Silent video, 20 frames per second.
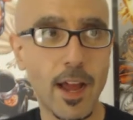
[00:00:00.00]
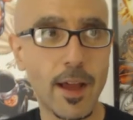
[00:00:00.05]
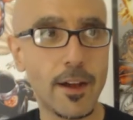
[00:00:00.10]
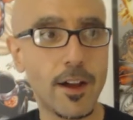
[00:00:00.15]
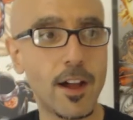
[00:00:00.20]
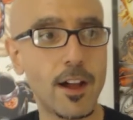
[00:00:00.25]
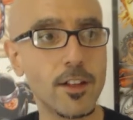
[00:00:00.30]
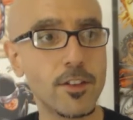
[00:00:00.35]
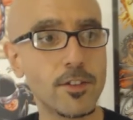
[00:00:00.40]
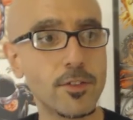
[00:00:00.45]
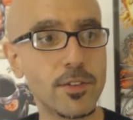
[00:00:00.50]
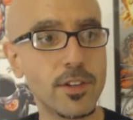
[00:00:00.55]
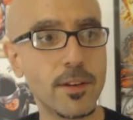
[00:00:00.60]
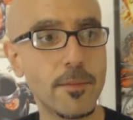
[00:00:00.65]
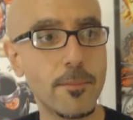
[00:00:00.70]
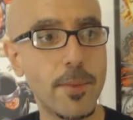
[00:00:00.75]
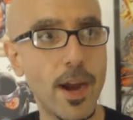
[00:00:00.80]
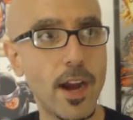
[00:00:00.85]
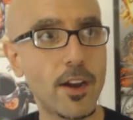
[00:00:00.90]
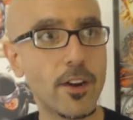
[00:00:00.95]
I'll do a
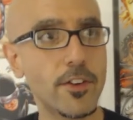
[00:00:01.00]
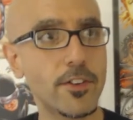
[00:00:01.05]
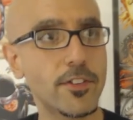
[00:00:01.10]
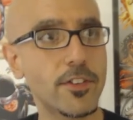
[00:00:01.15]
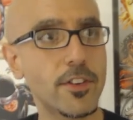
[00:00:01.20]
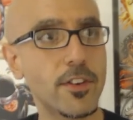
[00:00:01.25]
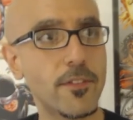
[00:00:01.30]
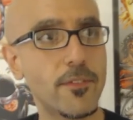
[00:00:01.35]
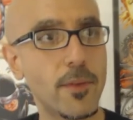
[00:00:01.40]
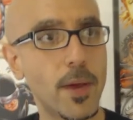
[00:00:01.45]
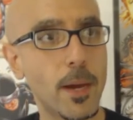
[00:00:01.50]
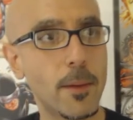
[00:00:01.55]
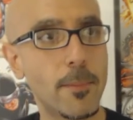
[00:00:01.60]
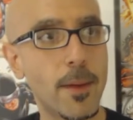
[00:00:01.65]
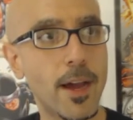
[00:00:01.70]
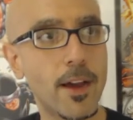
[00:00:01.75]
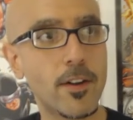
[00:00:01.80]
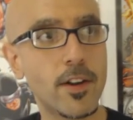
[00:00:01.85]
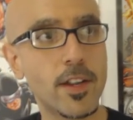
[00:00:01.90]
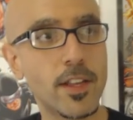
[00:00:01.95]
comparison
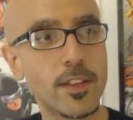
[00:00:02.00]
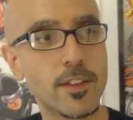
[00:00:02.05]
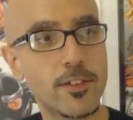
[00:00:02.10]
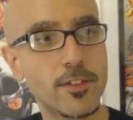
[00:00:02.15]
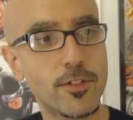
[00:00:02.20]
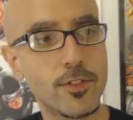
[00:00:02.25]
about it